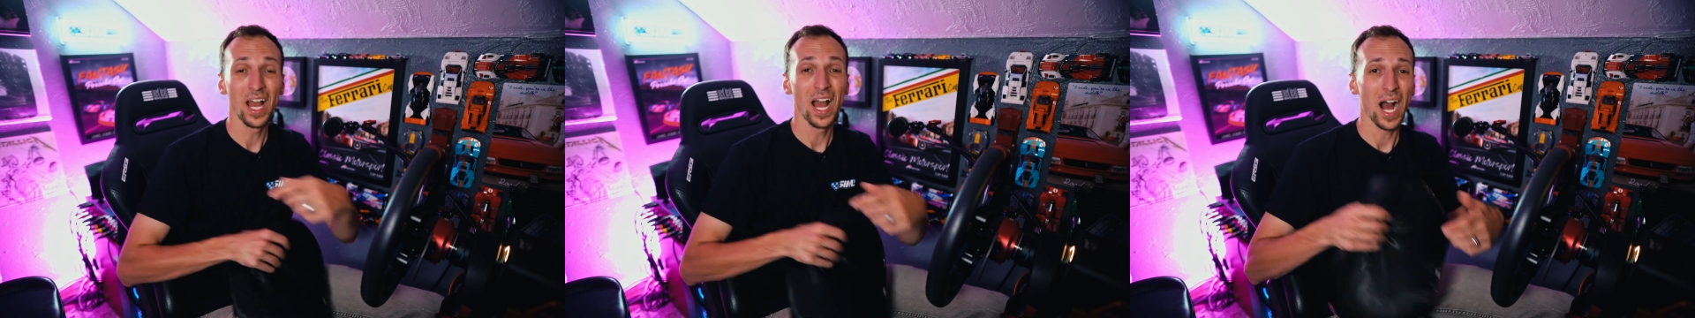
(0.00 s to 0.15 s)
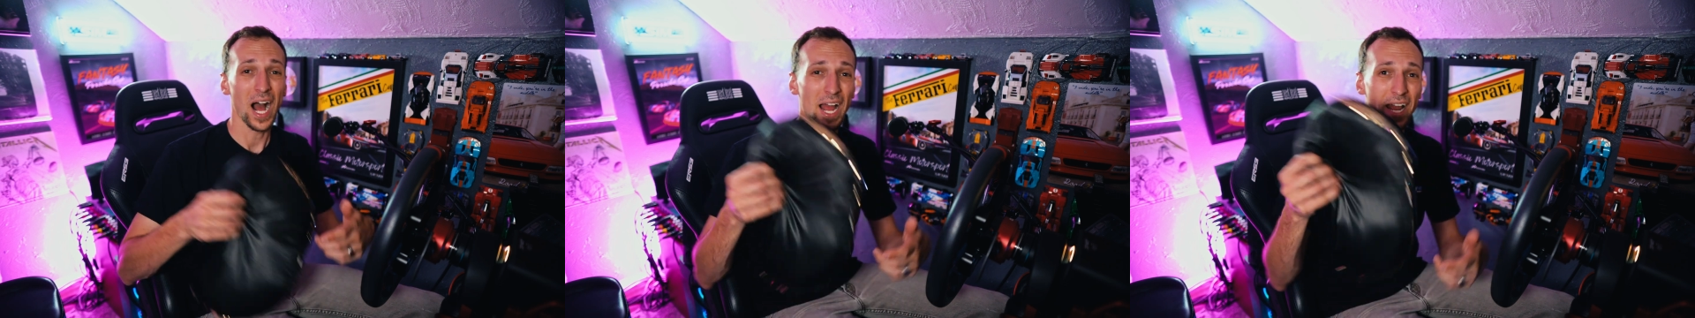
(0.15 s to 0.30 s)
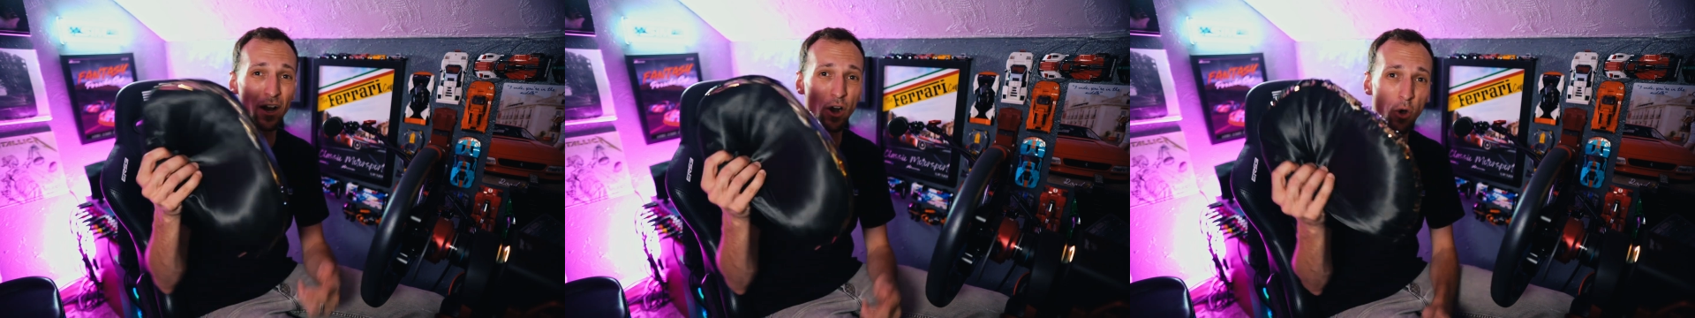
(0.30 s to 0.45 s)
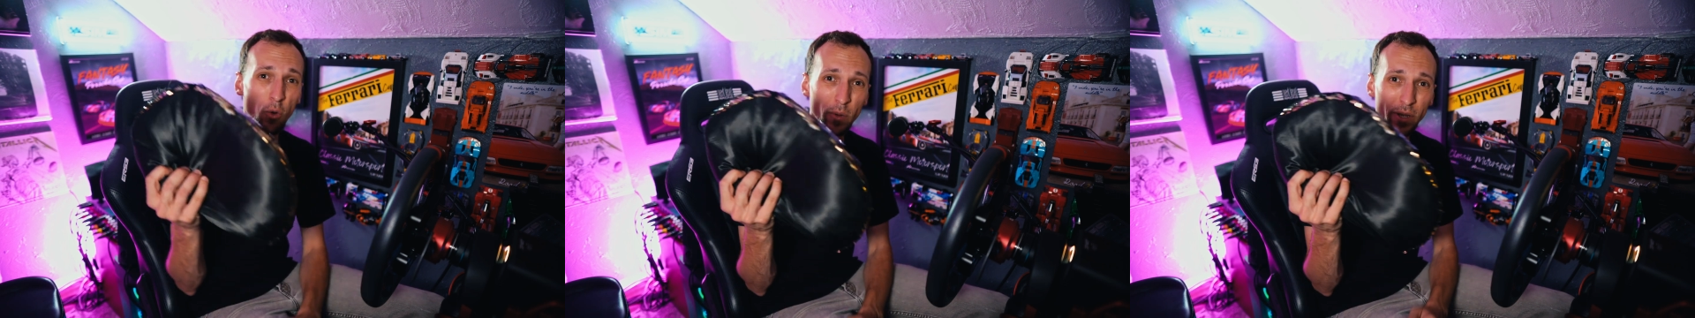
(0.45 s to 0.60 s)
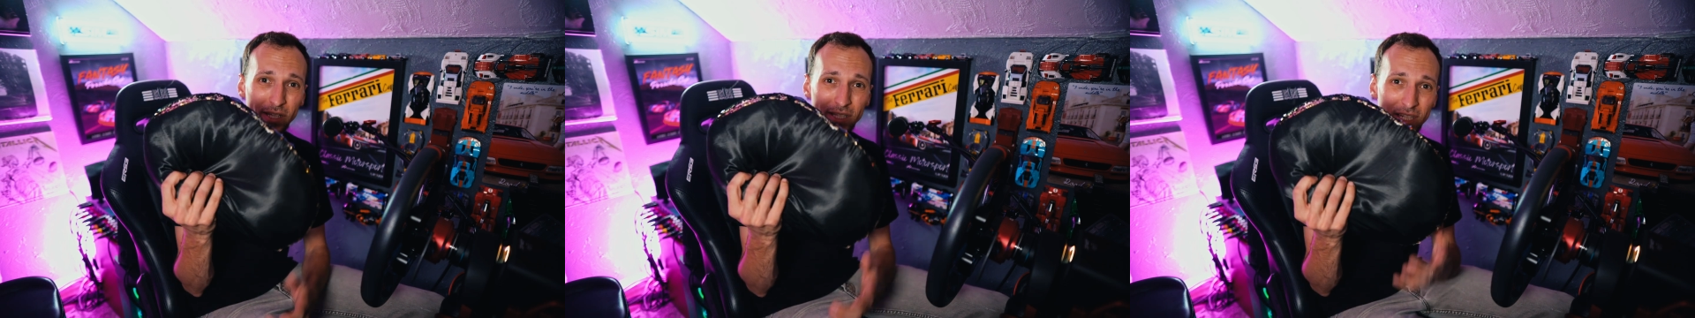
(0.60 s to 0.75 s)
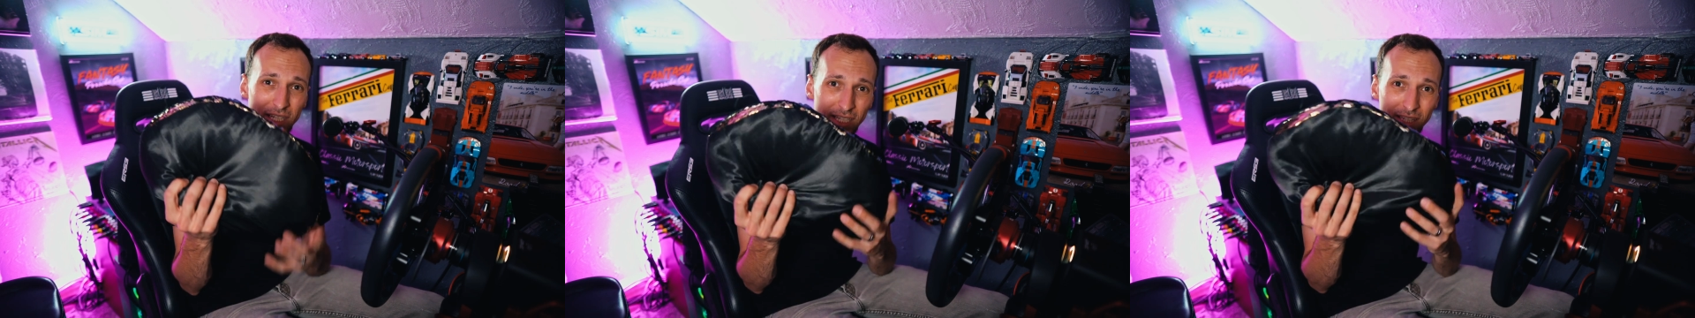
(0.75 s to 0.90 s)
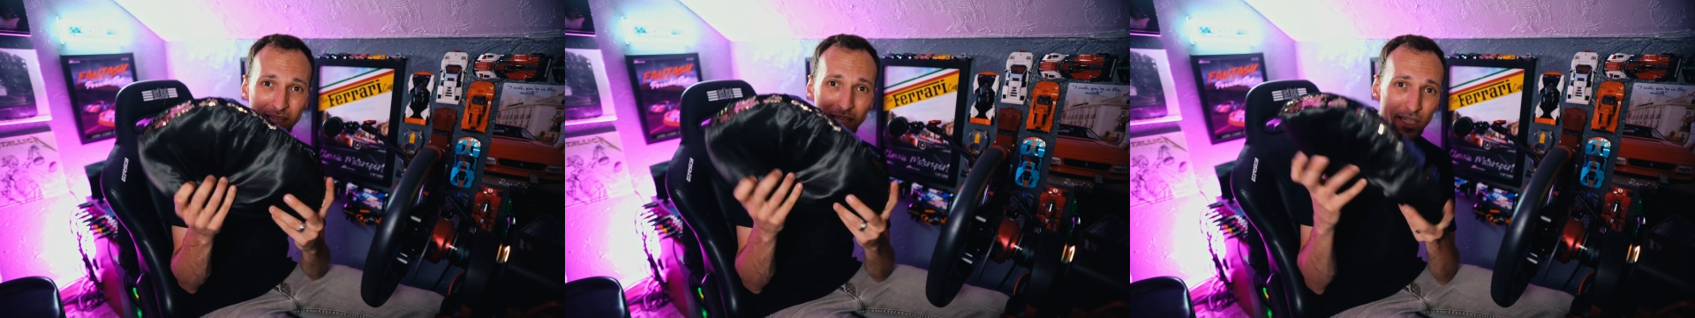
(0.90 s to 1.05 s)
I always
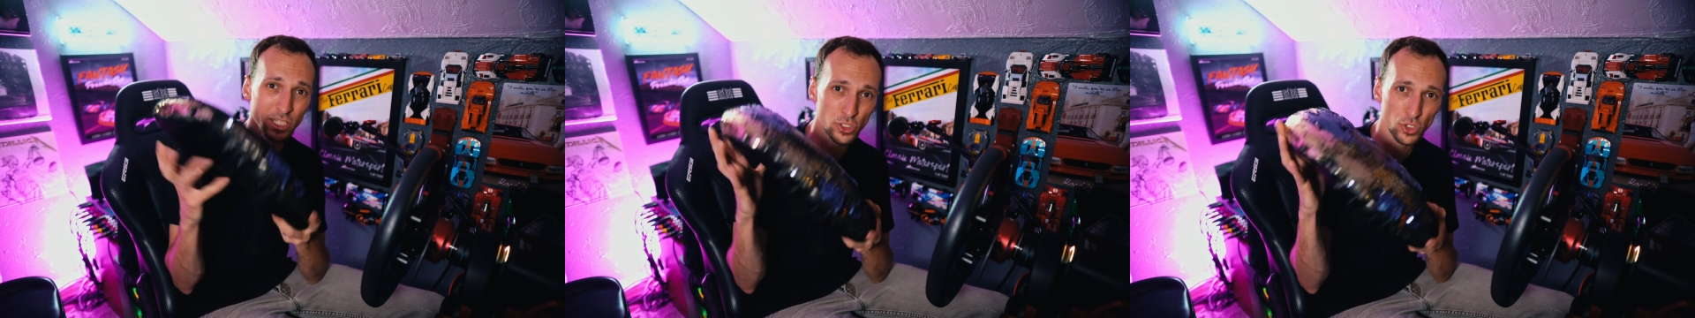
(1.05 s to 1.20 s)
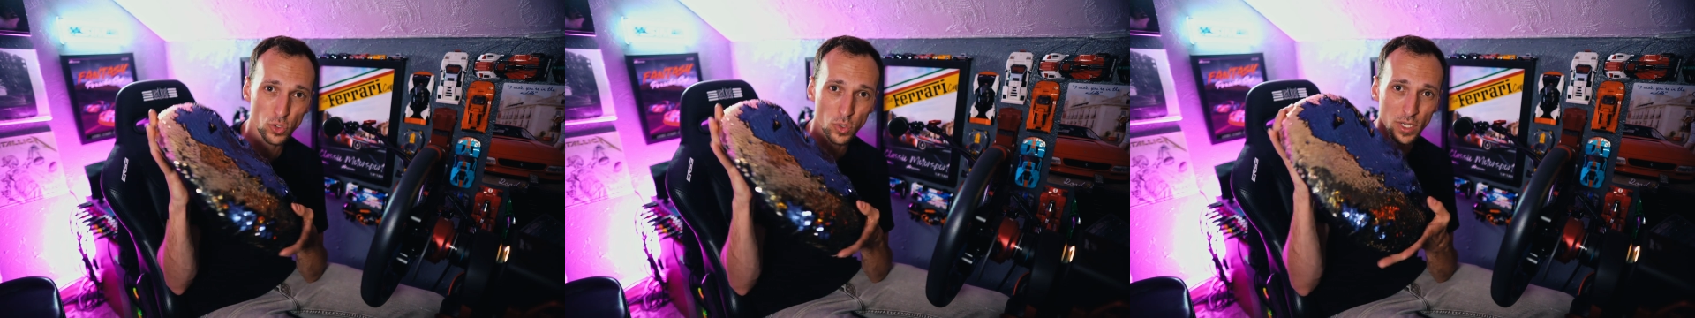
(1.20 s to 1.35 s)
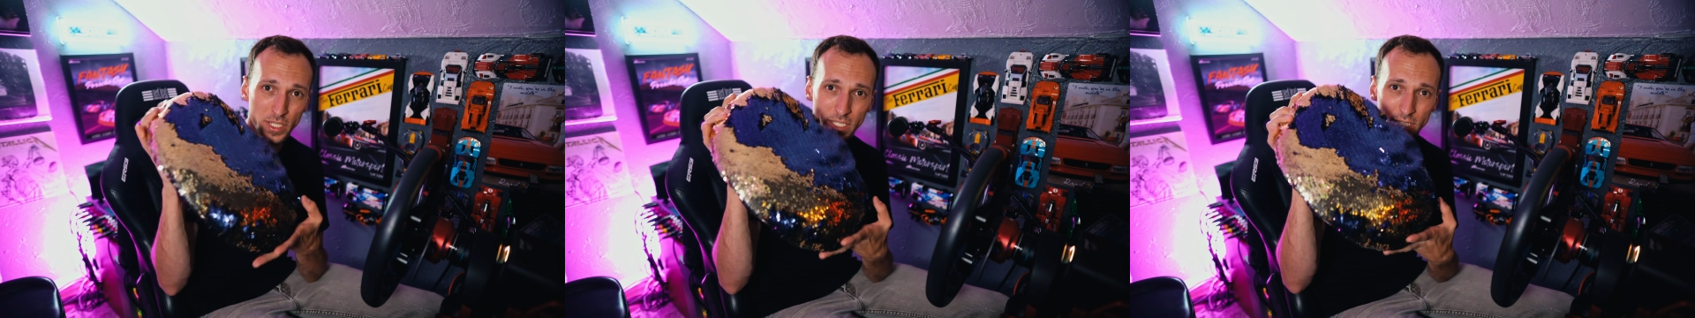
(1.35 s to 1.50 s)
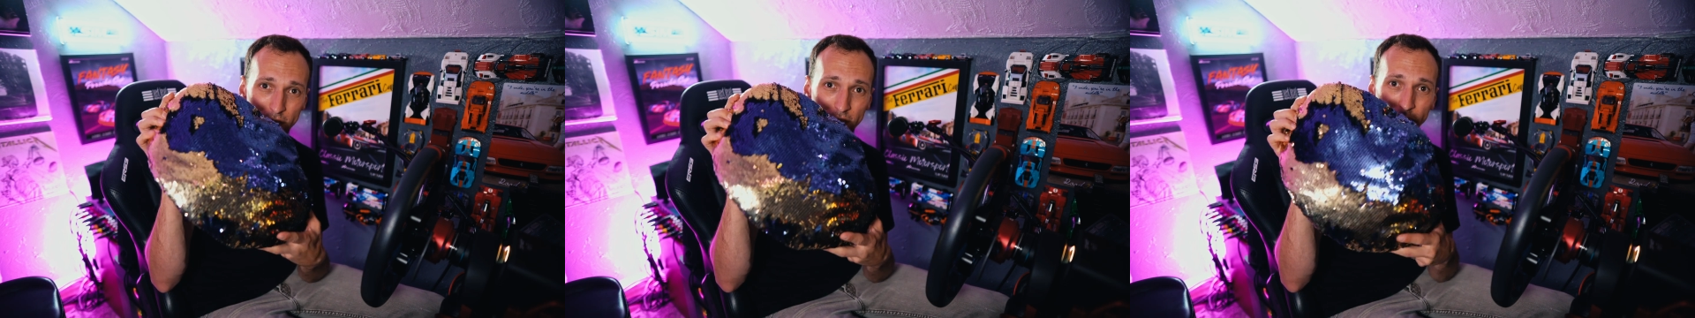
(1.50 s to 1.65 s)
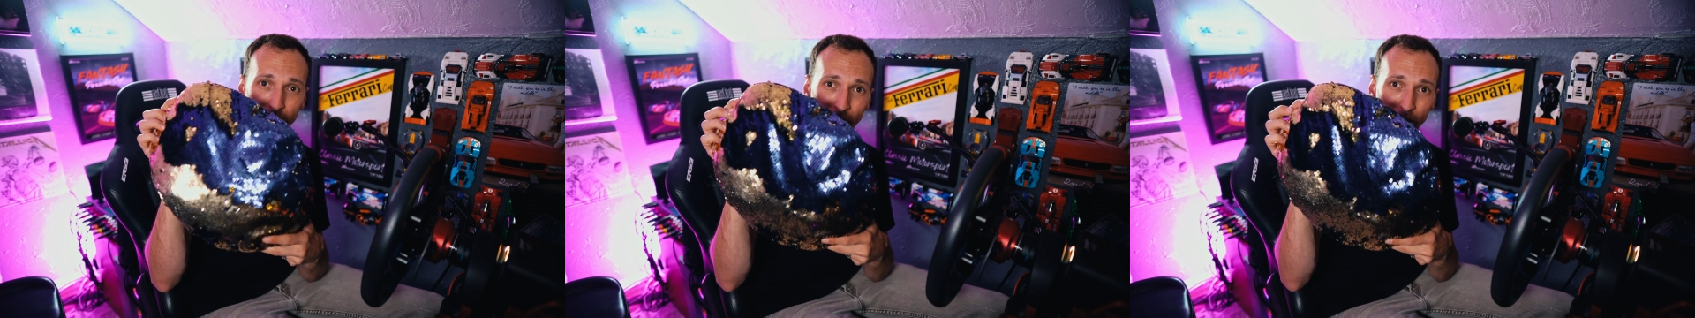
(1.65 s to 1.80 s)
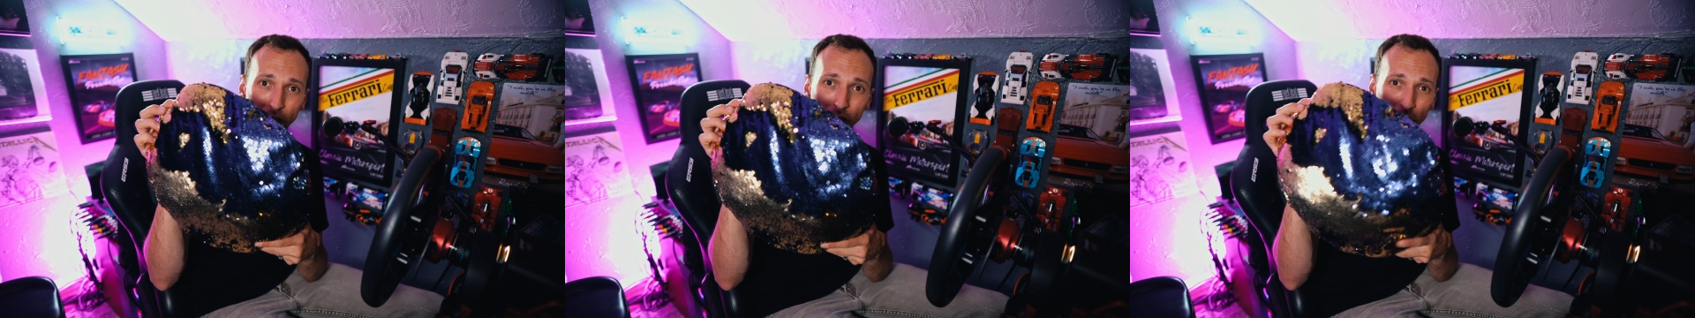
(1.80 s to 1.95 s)
need this trusty